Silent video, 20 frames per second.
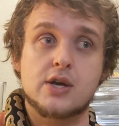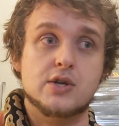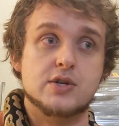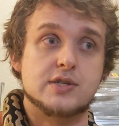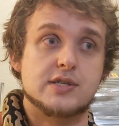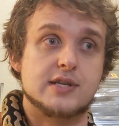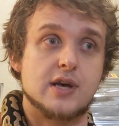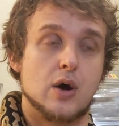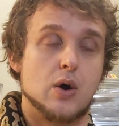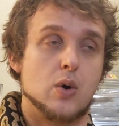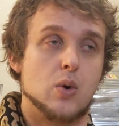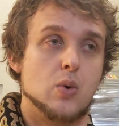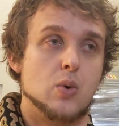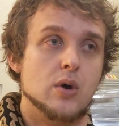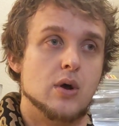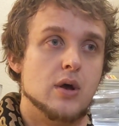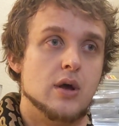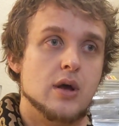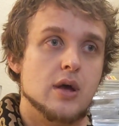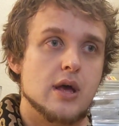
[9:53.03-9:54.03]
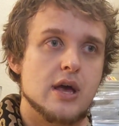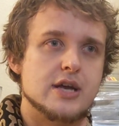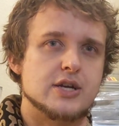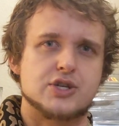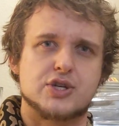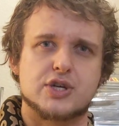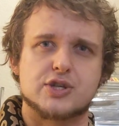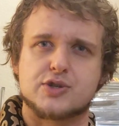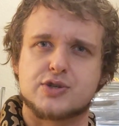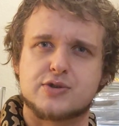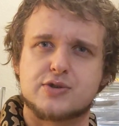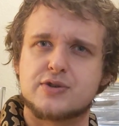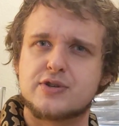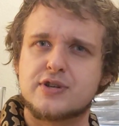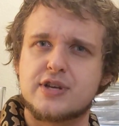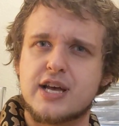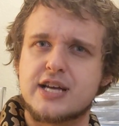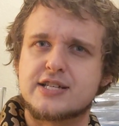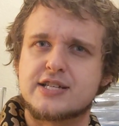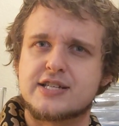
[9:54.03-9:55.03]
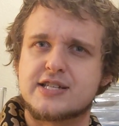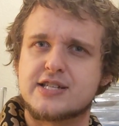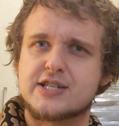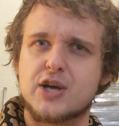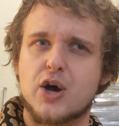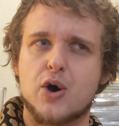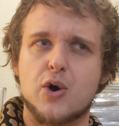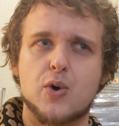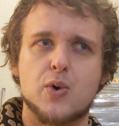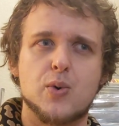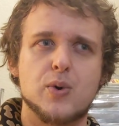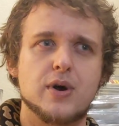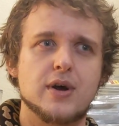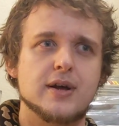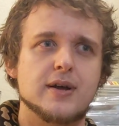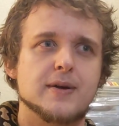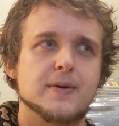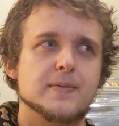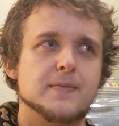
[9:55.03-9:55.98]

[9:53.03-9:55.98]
So it's so